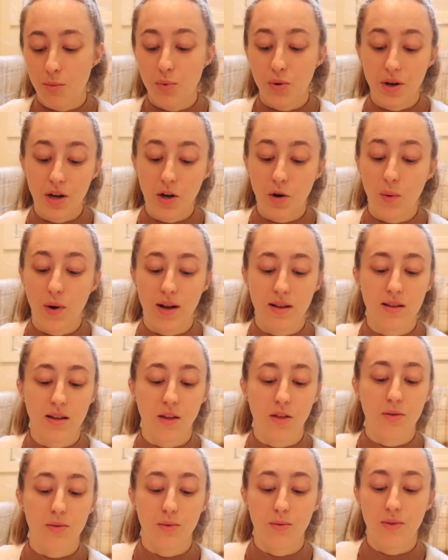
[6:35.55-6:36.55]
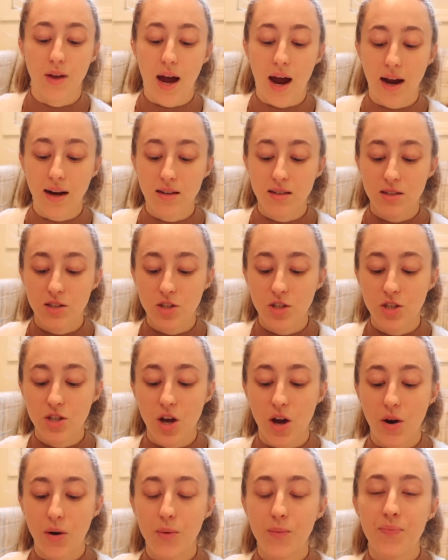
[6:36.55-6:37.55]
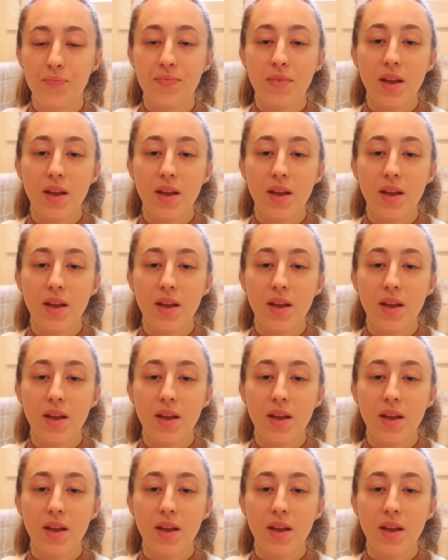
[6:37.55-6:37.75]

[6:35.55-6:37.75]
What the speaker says: pretty quickly through that. So